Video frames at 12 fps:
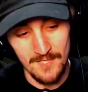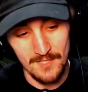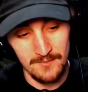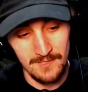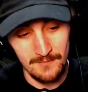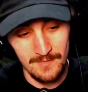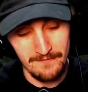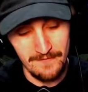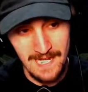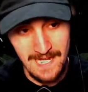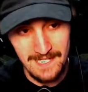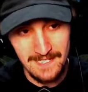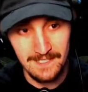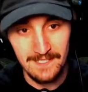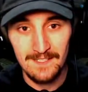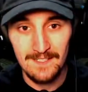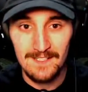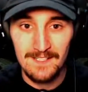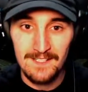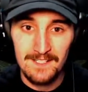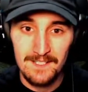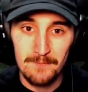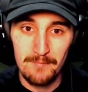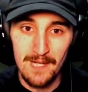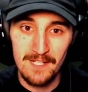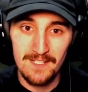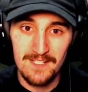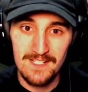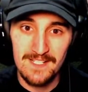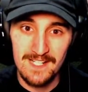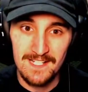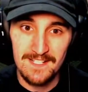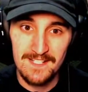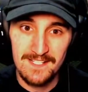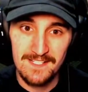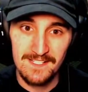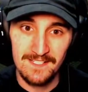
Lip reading: We have had Bella since